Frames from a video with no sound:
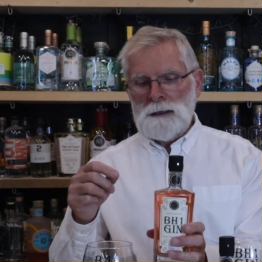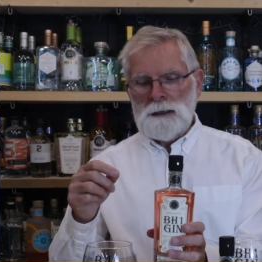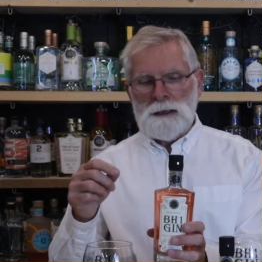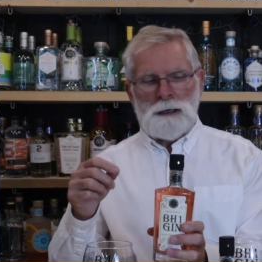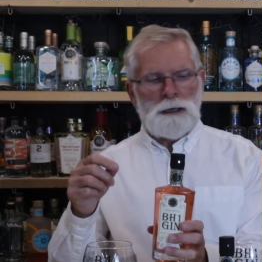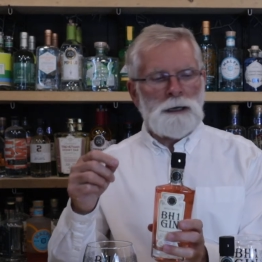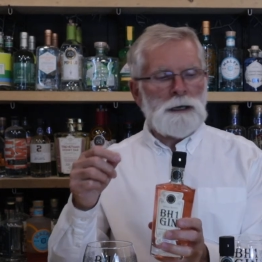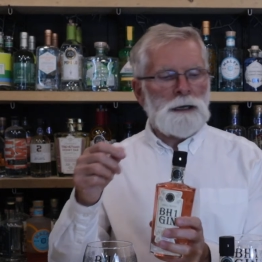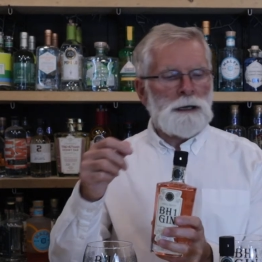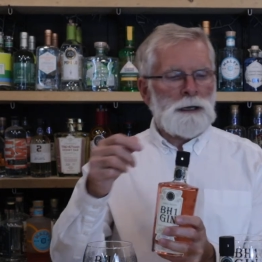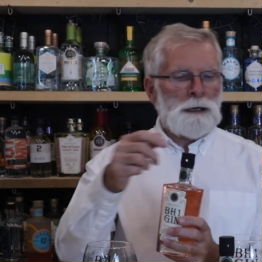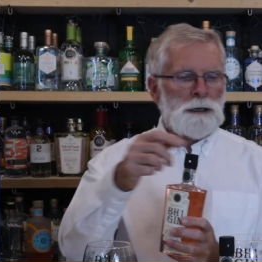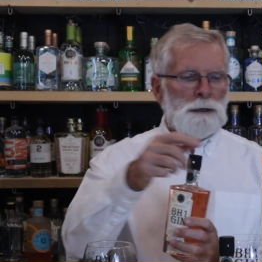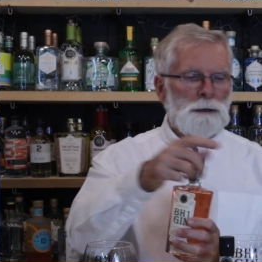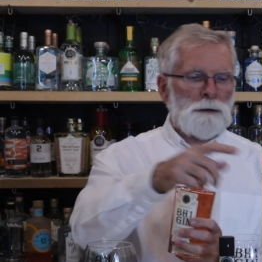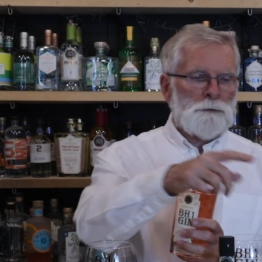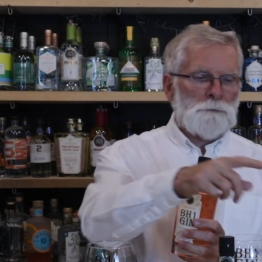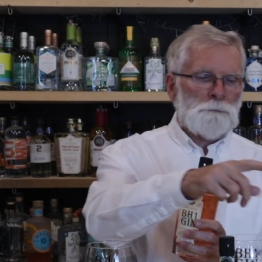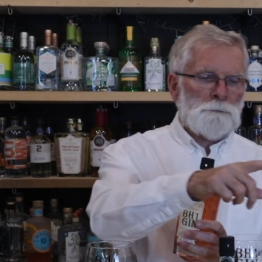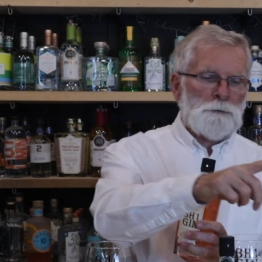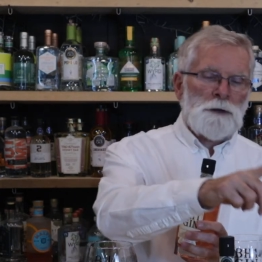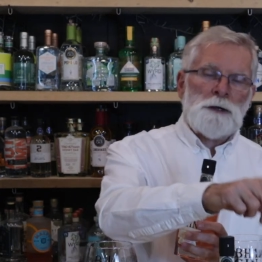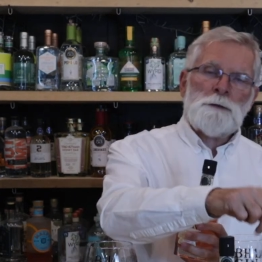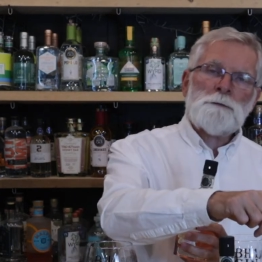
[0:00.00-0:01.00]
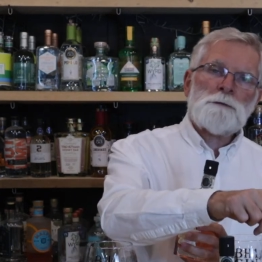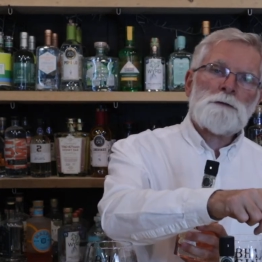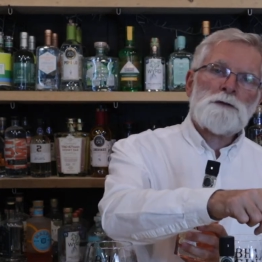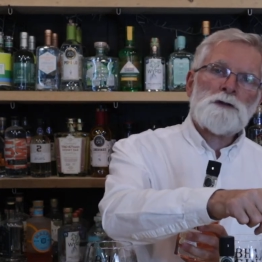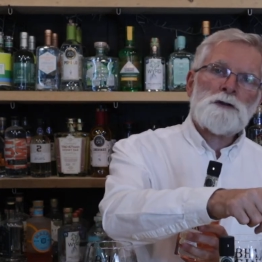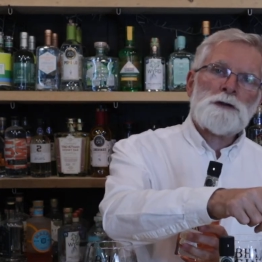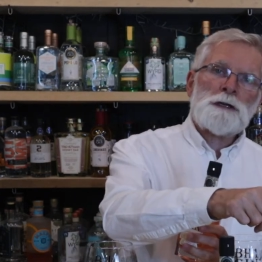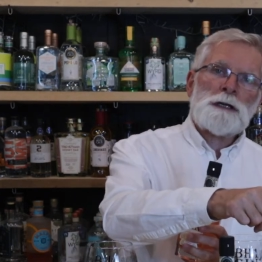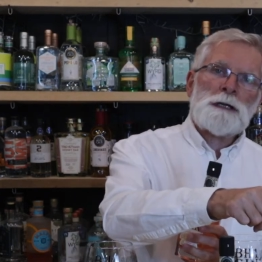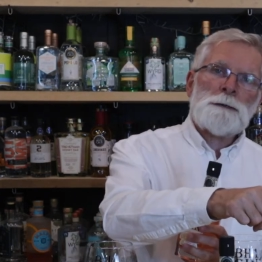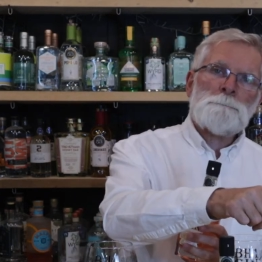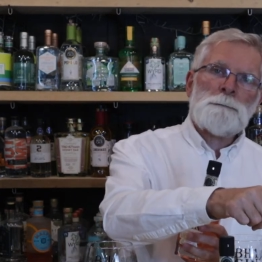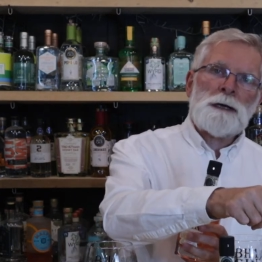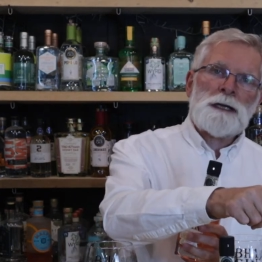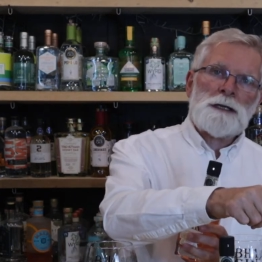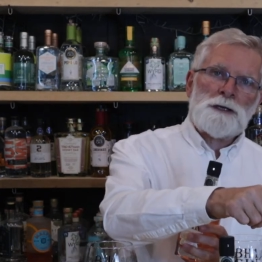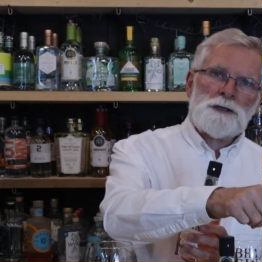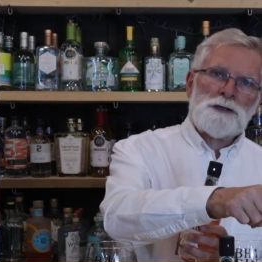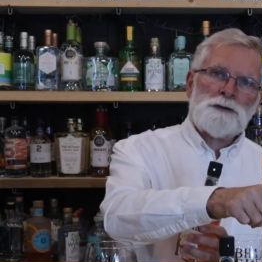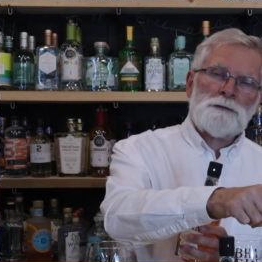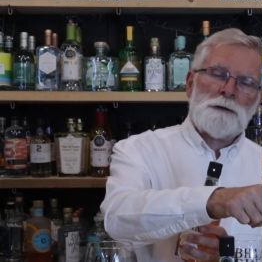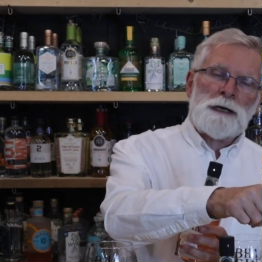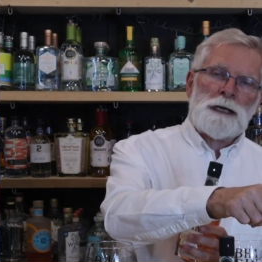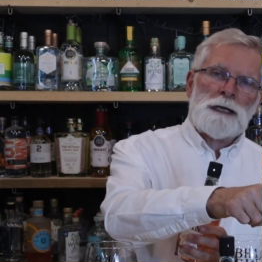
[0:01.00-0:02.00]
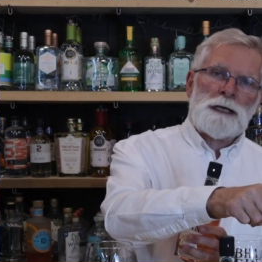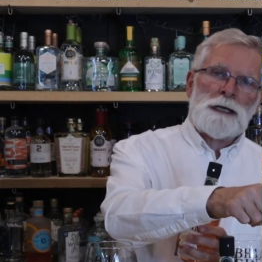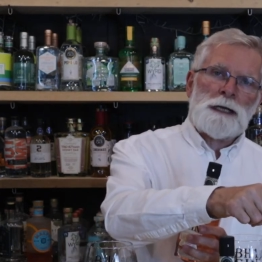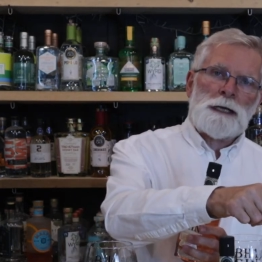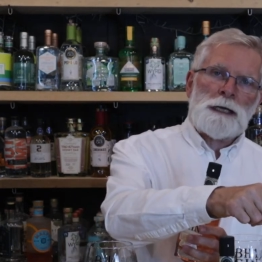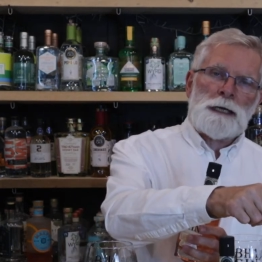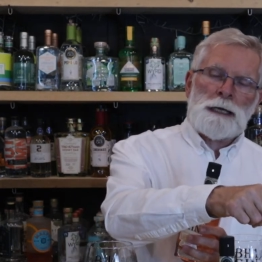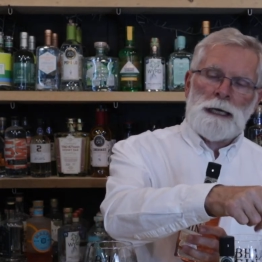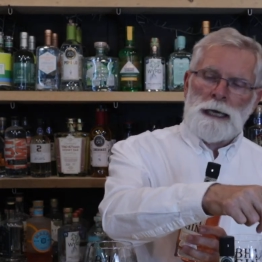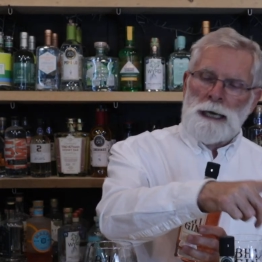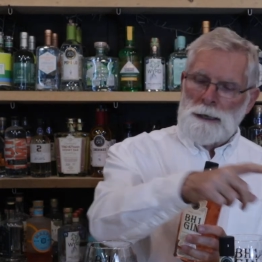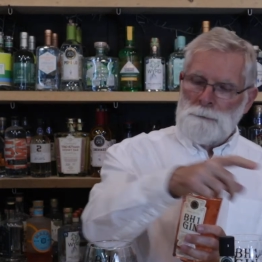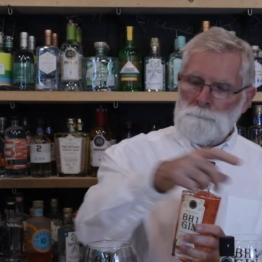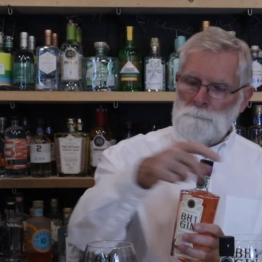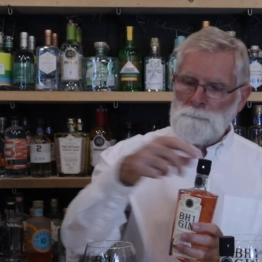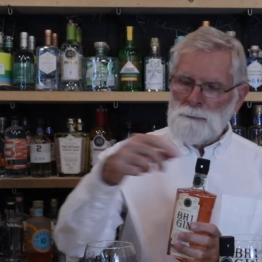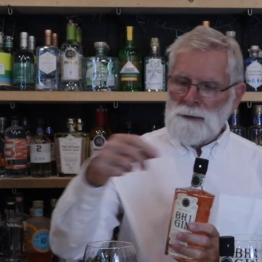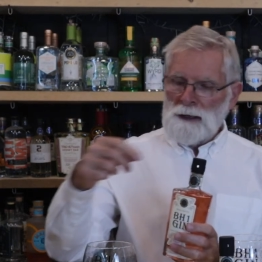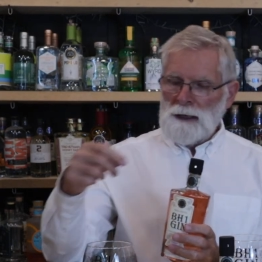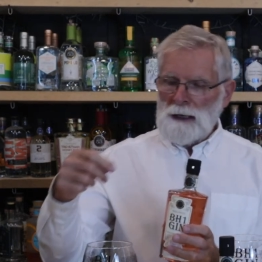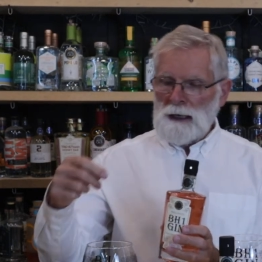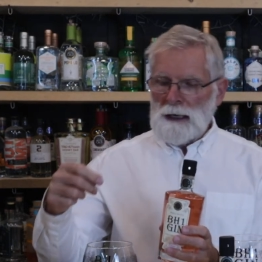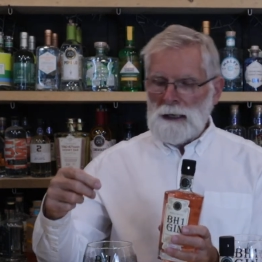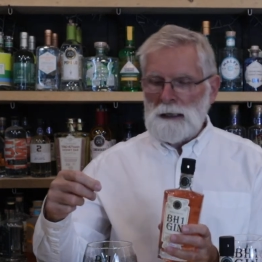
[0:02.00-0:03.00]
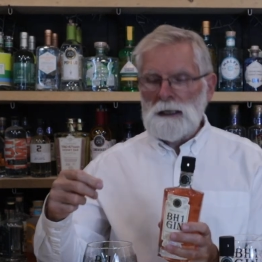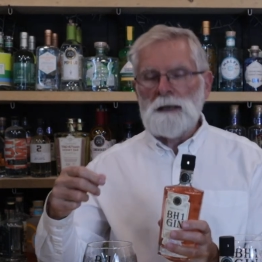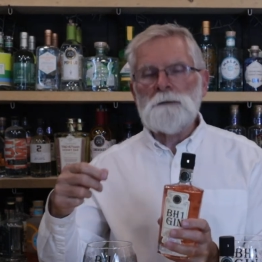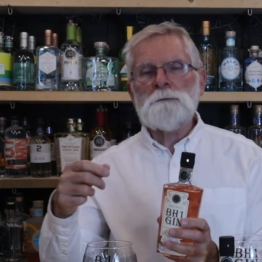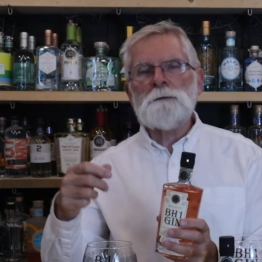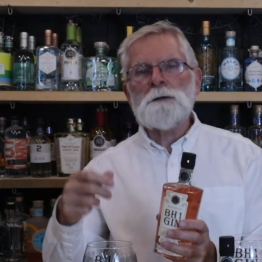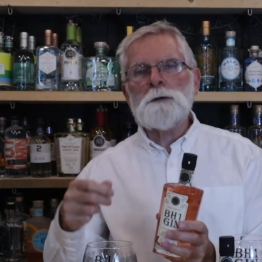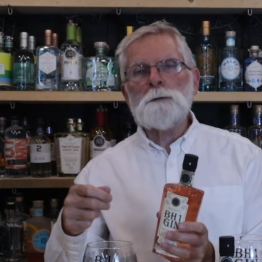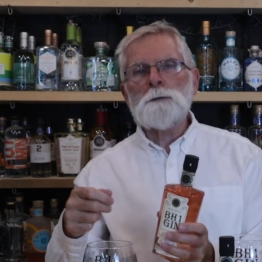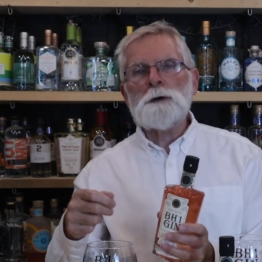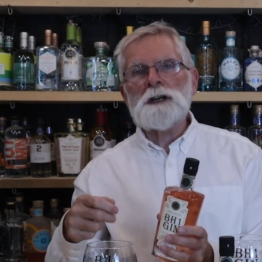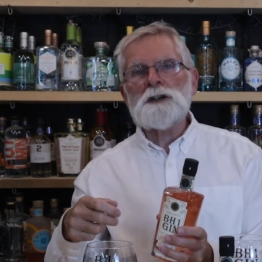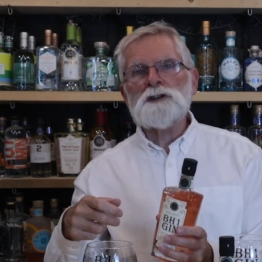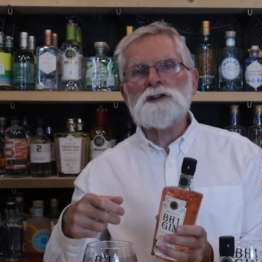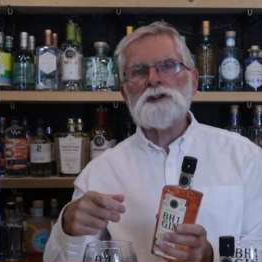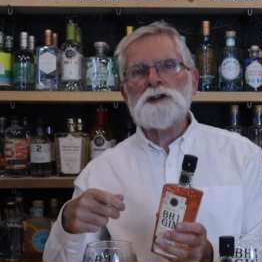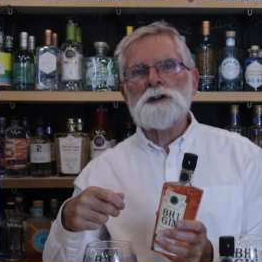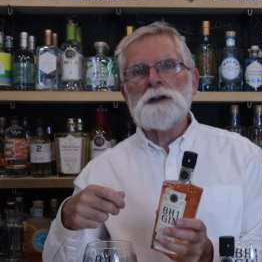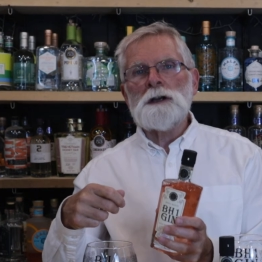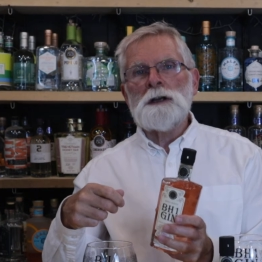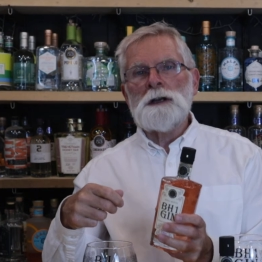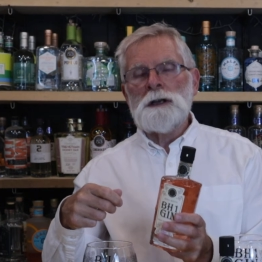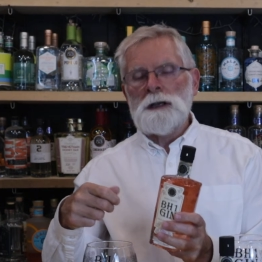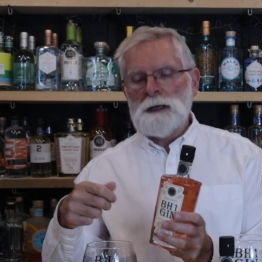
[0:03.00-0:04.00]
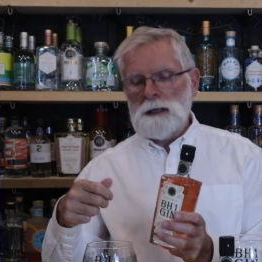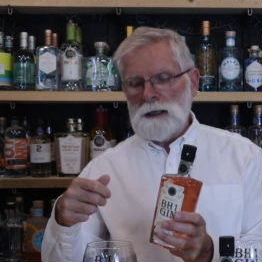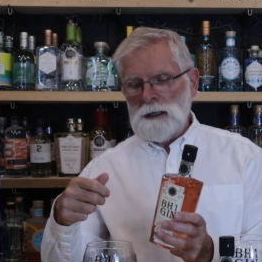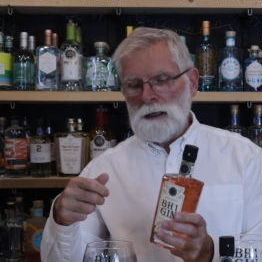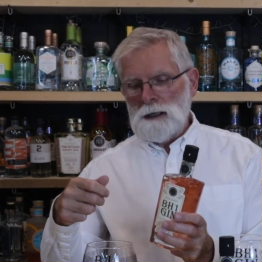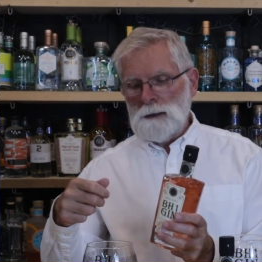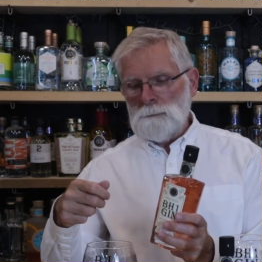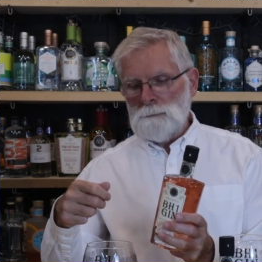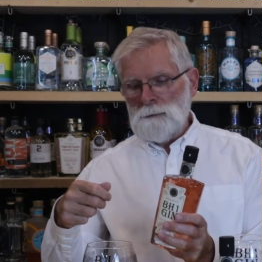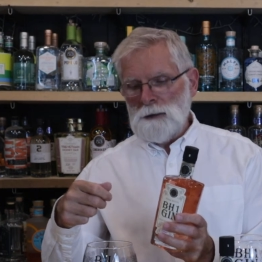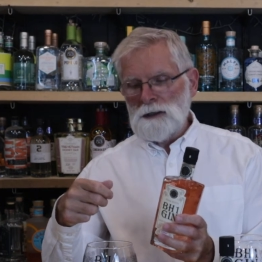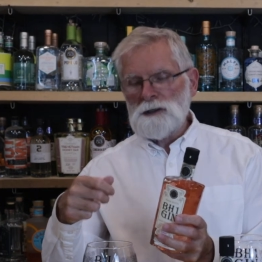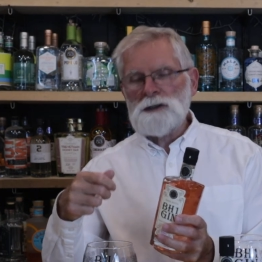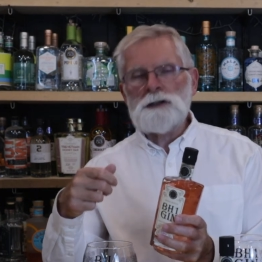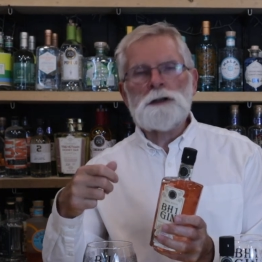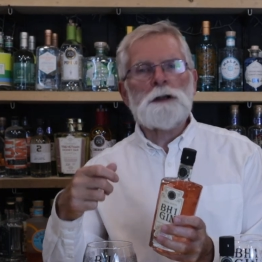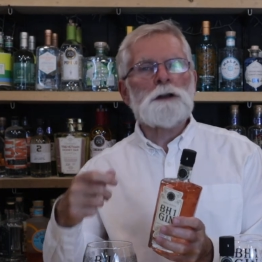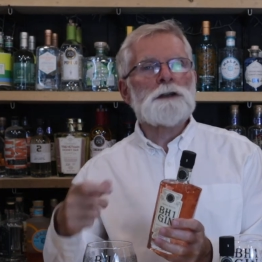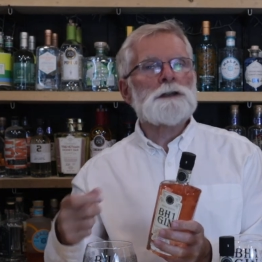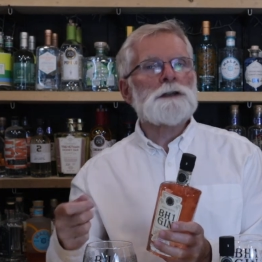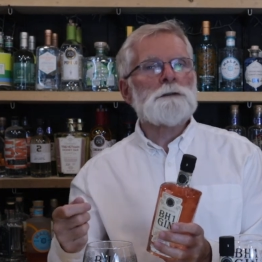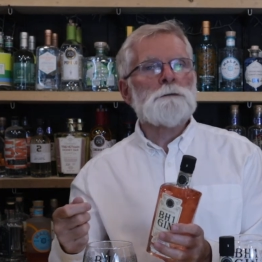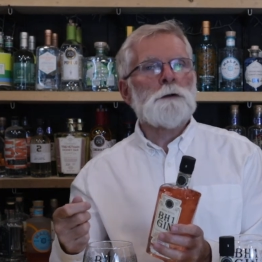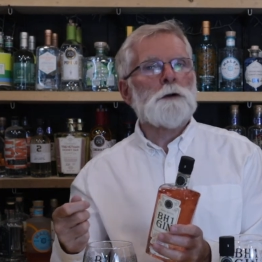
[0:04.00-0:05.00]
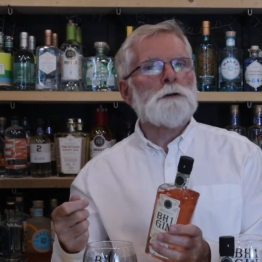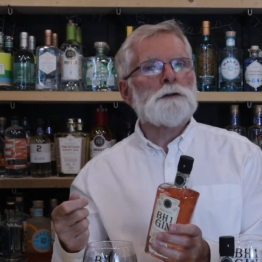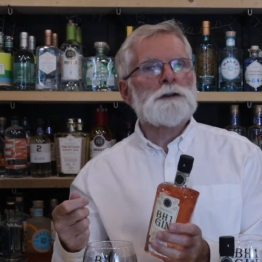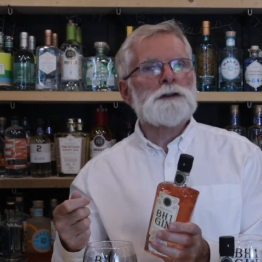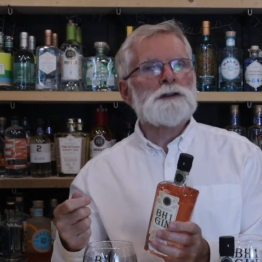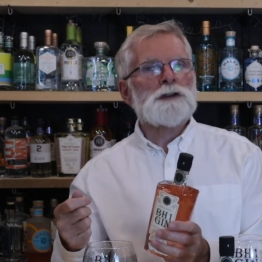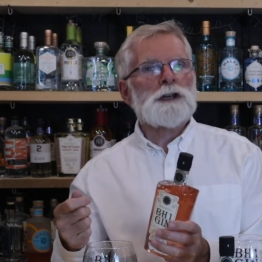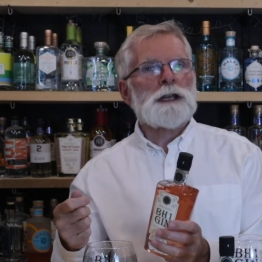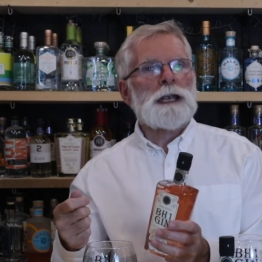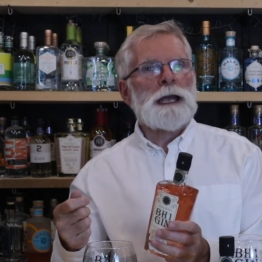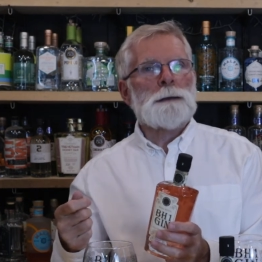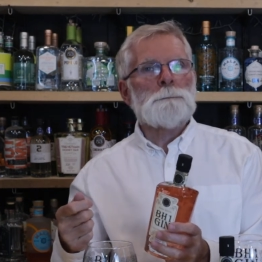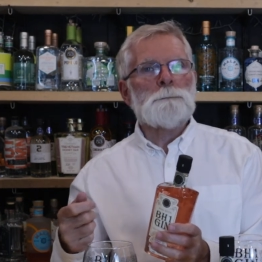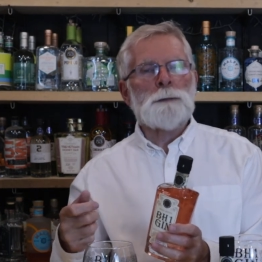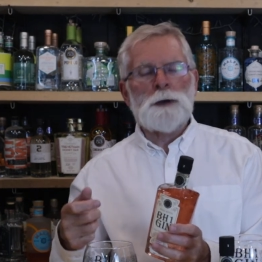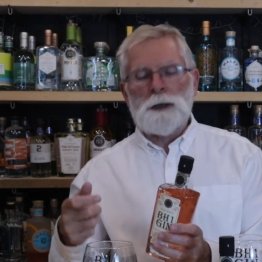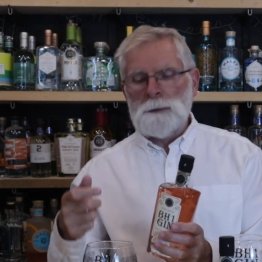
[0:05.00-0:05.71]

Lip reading: fever tree, Mediterranean again, and if you wish, a slice of orange again.